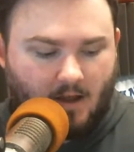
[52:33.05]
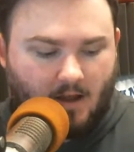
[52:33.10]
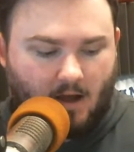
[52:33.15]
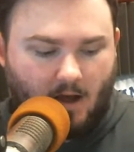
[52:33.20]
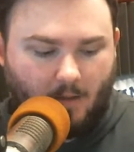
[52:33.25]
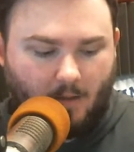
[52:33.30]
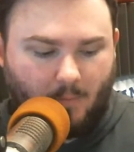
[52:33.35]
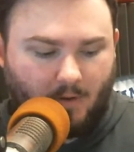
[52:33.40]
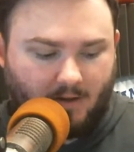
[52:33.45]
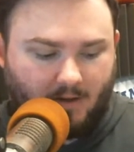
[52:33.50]

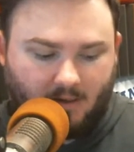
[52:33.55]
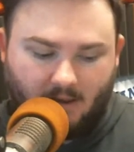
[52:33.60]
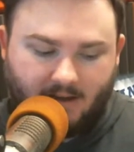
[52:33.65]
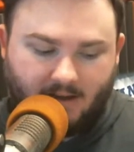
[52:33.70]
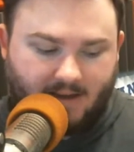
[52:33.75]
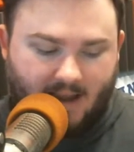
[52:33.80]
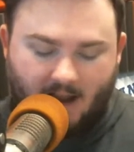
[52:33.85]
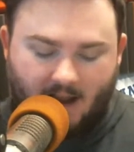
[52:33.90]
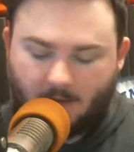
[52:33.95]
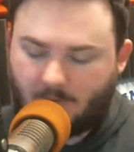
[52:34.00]
But Glynn
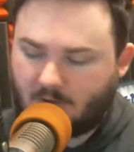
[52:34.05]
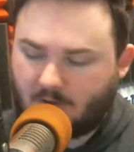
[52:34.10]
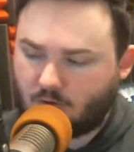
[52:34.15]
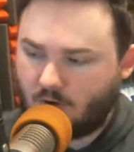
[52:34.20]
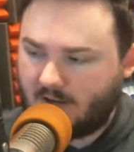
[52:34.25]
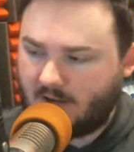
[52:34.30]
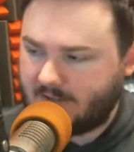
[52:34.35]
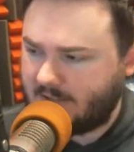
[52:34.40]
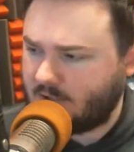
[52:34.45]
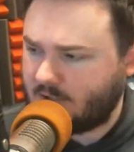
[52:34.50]
Academy
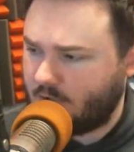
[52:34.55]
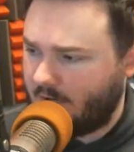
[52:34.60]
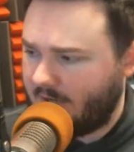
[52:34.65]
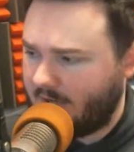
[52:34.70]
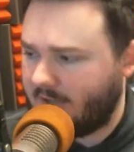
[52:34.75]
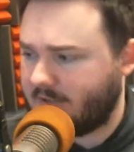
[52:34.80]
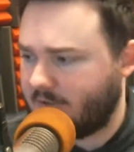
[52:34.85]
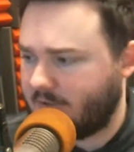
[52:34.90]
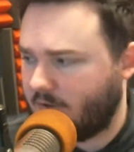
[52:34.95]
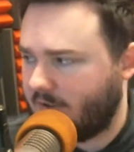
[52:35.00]

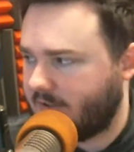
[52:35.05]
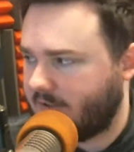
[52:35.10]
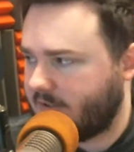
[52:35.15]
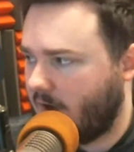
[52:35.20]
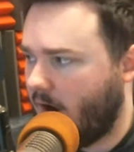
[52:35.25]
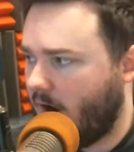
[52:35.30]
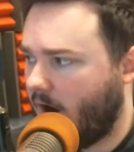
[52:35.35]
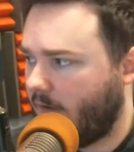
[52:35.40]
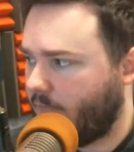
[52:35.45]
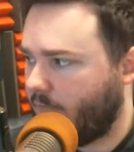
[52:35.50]
transitioning into this
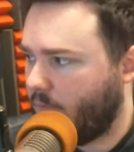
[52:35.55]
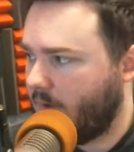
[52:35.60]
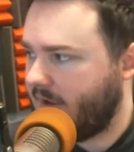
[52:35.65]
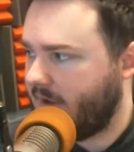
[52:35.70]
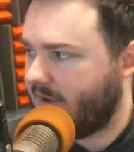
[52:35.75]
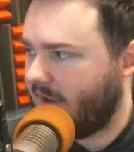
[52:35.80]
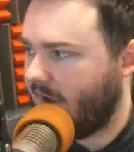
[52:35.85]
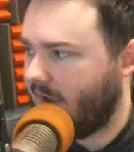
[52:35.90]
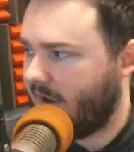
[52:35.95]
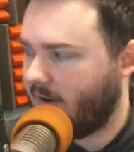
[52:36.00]
off
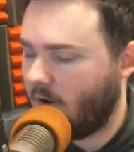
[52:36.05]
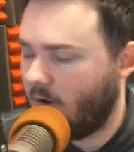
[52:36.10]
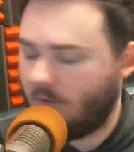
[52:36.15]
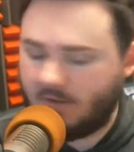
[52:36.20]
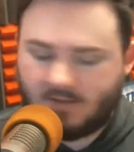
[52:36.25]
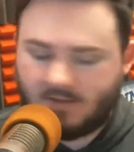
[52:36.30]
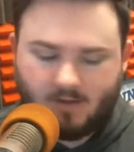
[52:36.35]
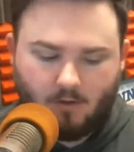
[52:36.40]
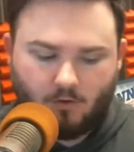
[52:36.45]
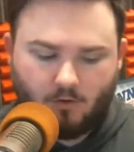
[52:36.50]
week, and all
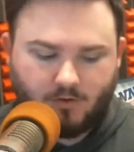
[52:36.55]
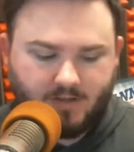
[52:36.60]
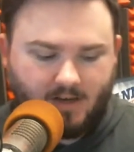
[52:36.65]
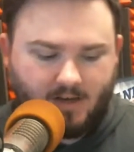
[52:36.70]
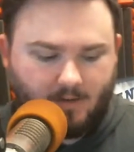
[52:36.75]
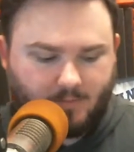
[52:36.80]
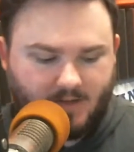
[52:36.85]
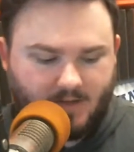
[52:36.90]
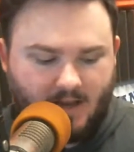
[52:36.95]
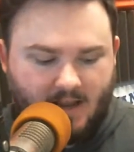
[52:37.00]
these other
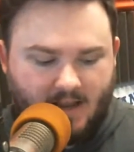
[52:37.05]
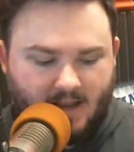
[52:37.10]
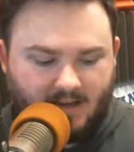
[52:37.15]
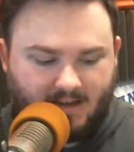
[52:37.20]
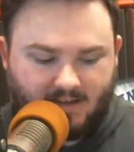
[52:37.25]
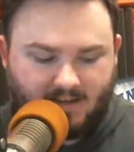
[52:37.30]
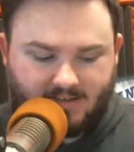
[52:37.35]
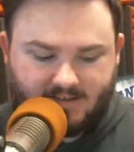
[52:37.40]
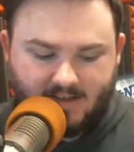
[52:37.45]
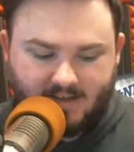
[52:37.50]
teams
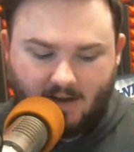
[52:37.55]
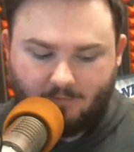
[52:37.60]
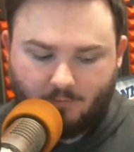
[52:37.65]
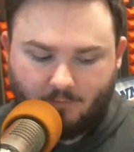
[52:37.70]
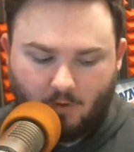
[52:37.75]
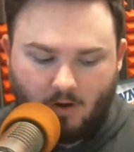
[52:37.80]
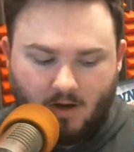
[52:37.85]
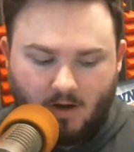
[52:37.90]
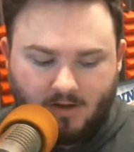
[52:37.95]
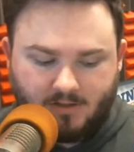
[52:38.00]
getting set
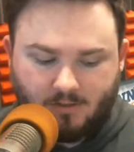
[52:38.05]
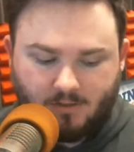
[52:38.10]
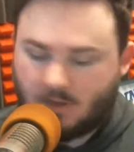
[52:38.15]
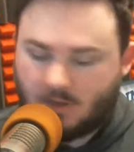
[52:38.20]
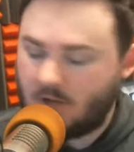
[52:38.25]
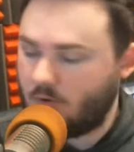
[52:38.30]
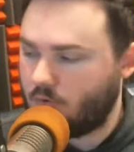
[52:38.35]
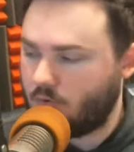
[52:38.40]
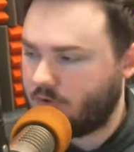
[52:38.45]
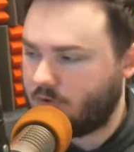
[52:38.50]
for some
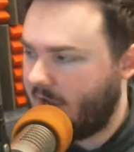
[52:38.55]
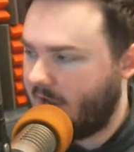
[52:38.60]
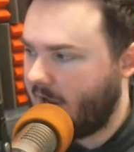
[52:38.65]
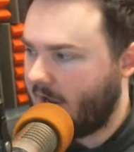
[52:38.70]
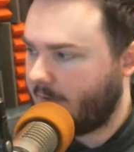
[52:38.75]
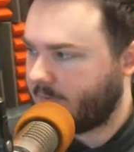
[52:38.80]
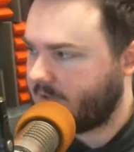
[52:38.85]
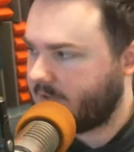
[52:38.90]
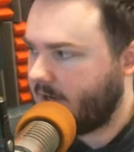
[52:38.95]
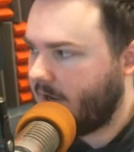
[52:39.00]
huge
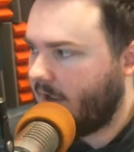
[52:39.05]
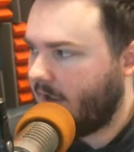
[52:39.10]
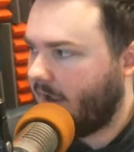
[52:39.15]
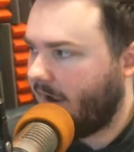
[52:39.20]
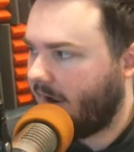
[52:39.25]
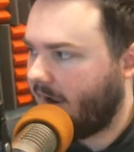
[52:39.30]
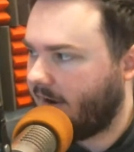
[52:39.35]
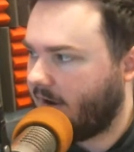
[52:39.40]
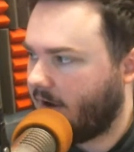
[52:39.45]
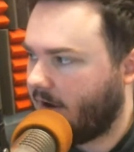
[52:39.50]
games
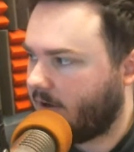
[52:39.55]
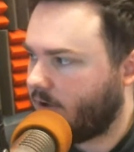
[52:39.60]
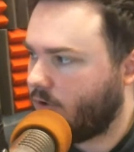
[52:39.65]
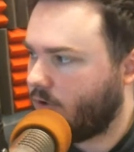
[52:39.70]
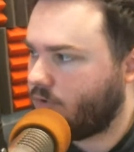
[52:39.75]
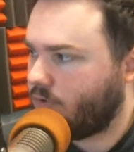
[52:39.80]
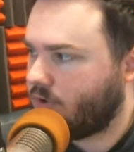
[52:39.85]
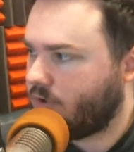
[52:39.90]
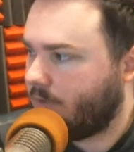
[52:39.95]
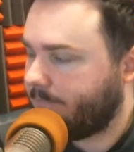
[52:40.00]
and
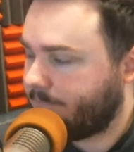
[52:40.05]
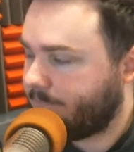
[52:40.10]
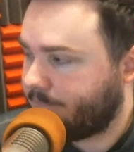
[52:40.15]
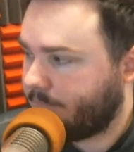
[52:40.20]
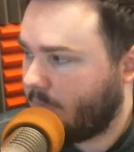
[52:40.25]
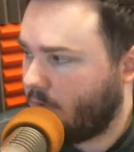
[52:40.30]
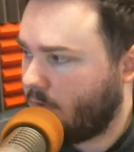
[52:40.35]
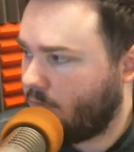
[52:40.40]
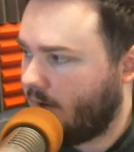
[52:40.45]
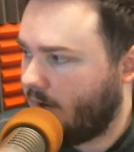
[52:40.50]
huge
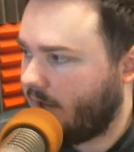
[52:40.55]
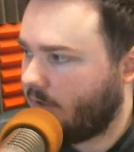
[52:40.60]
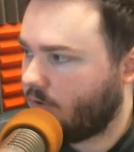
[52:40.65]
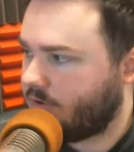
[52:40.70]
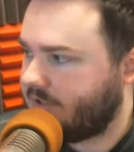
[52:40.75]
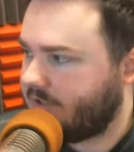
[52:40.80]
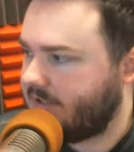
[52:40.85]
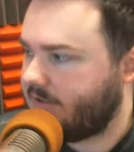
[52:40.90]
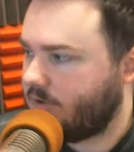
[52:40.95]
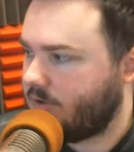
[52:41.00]

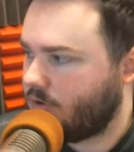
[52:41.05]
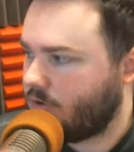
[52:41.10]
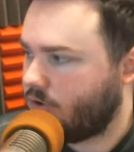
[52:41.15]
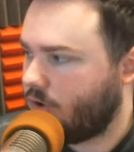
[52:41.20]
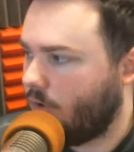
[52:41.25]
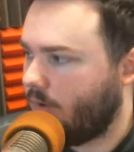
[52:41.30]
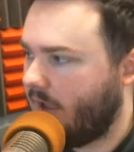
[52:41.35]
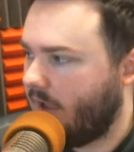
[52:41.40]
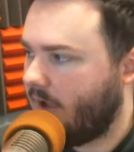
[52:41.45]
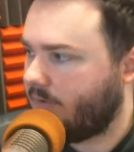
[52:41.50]
regular season
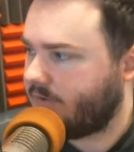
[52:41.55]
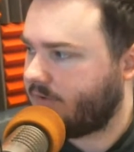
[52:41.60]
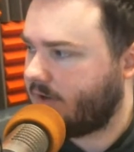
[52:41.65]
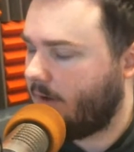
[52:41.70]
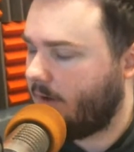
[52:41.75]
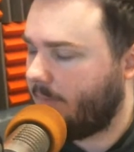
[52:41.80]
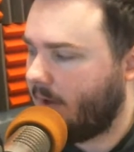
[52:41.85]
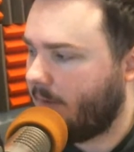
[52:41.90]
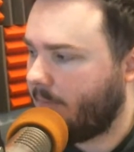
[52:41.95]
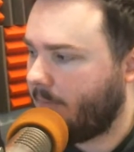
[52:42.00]
showdowns
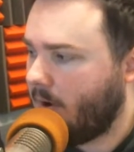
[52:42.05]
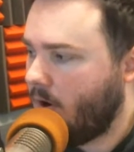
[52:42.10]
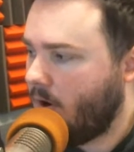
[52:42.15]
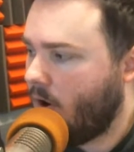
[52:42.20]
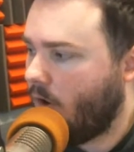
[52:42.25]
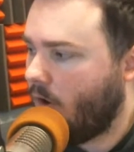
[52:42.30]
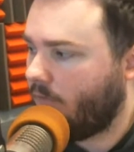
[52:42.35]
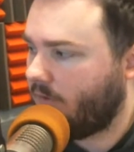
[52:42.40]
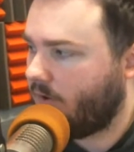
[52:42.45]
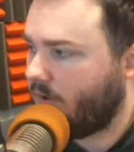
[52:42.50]
coming up
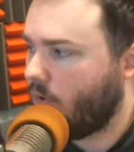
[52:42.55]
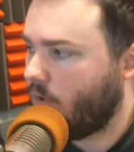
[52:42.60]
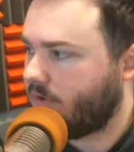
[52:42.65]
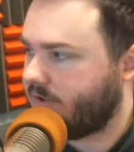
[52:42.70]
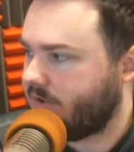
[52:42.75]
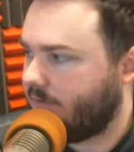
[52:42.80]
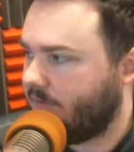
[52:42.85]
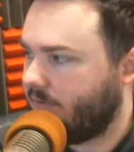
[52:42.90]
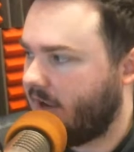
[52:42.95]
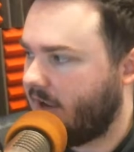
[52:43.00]
over the
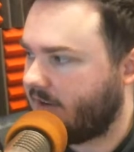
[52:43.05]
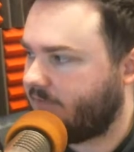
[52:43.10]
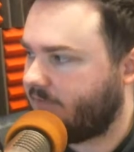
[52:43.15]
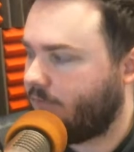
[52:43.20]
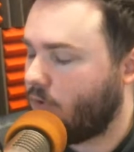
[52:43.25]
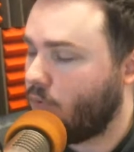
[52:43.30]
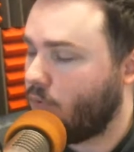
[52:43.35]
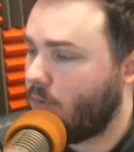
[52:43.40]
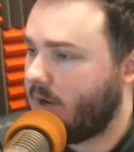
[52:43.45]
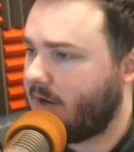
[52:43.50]
course of the next
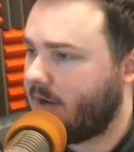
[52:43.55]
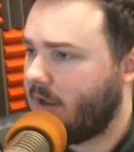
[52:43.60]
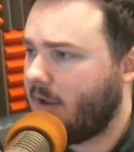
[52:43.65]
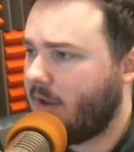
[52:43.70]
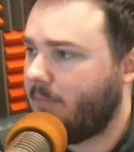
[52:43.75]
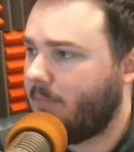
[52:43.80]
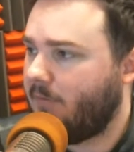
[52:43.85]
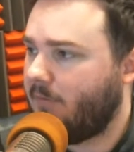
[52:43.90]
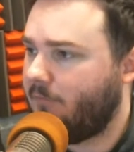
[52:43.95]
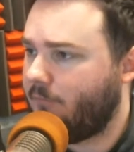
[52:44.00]
few
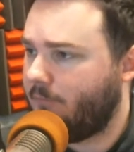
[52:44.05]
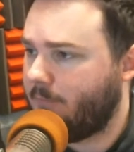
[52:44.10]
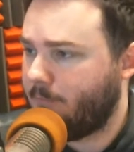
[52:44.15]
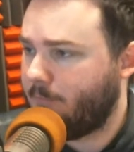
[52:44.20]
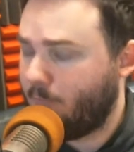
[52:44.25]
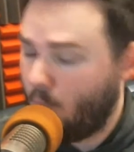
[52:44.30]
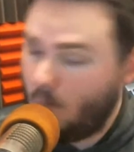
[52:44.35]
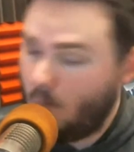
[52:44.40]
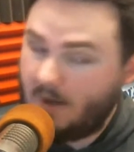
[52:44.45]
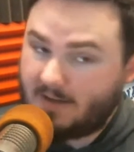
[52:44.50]

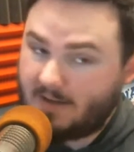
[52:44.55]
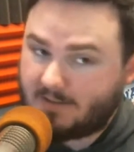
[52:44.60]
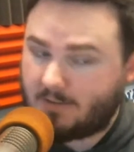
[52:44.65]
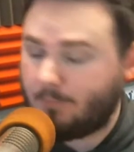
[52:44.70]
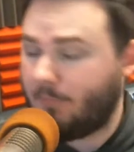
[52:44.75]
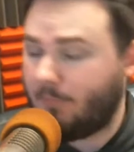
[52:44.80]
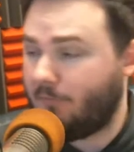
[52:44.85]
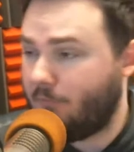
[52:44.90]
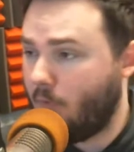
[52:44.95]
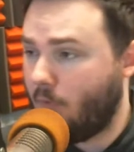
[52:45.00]
weeks
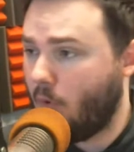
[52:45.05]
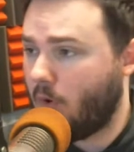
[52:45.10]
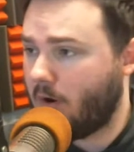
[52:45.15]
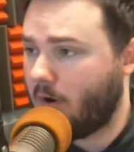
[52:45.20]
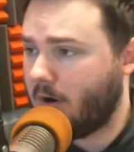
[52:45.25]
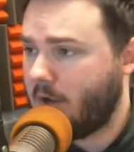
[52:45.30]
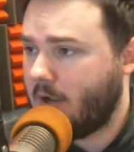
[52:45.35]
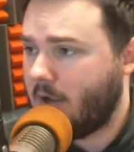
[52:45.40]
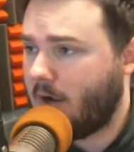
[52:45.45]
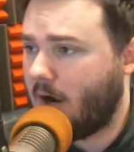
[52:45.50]

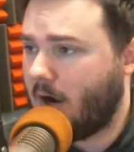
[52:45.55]
before